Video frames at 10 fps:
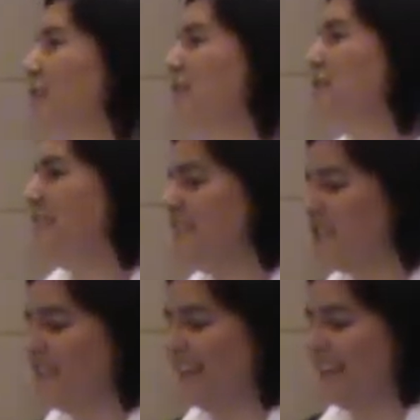One
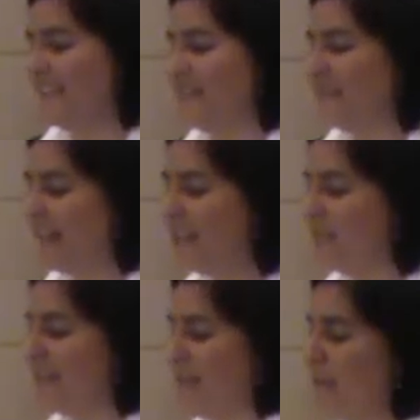tradition that has
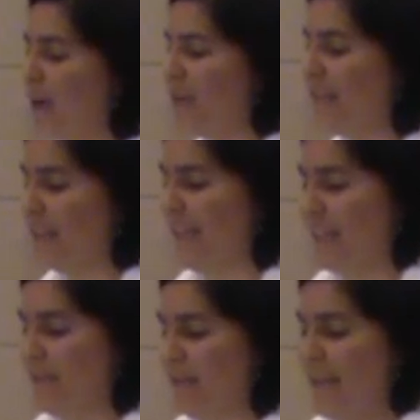developed as a part of our
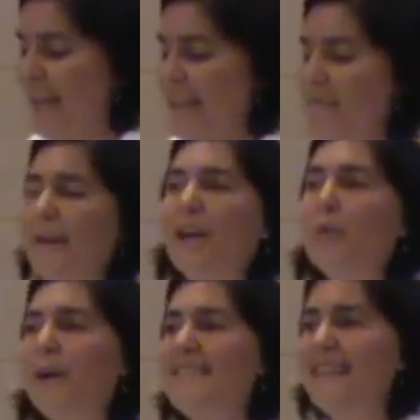camp has been
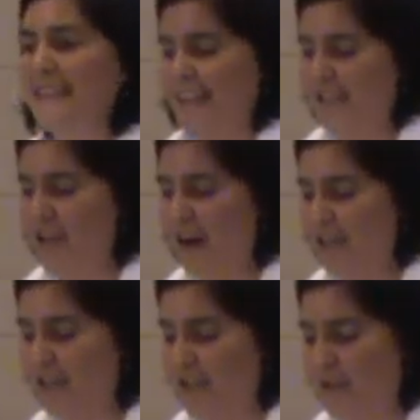our Wednesday night
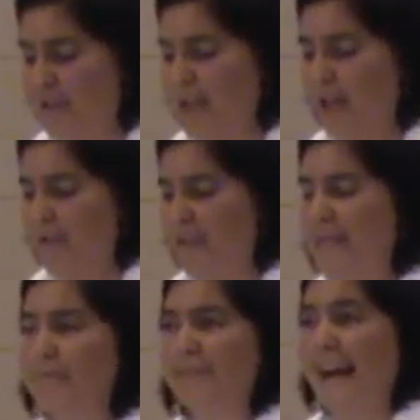talk show with
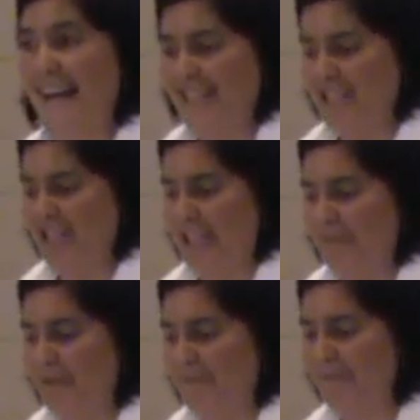the Black Sheep,
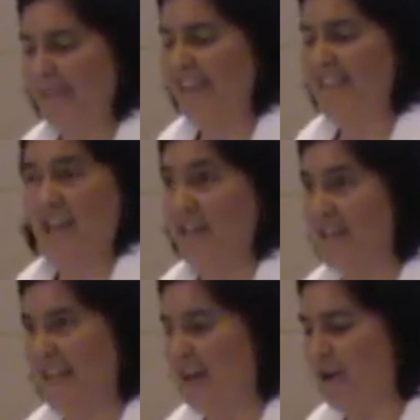
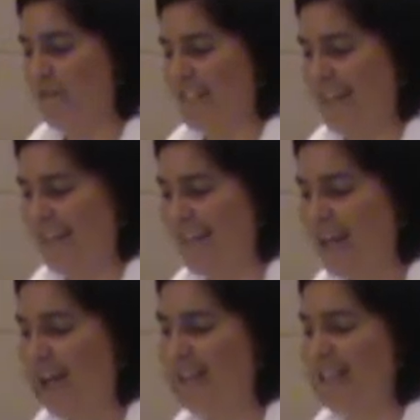Terne
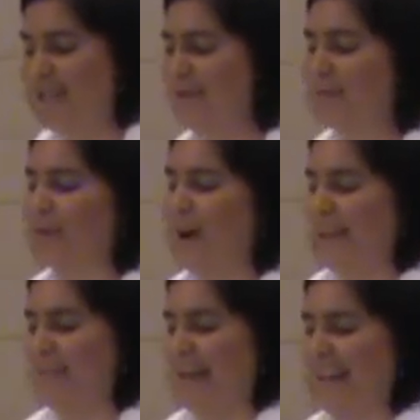Ofze, the youth
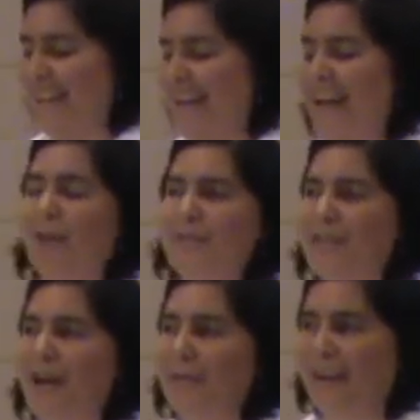rock band that I helped
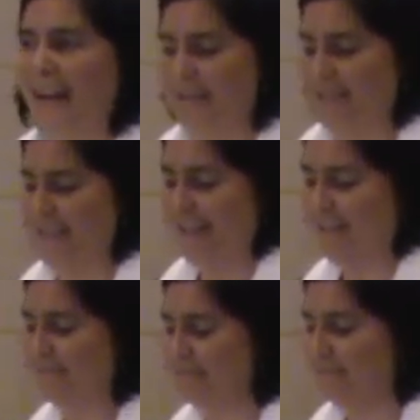start when I was
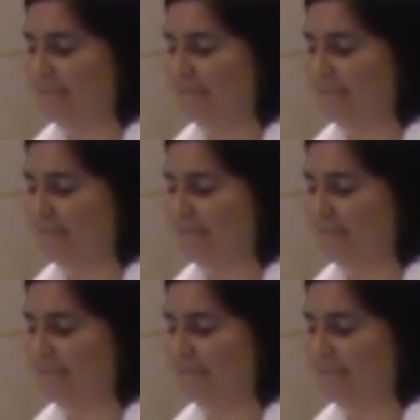there.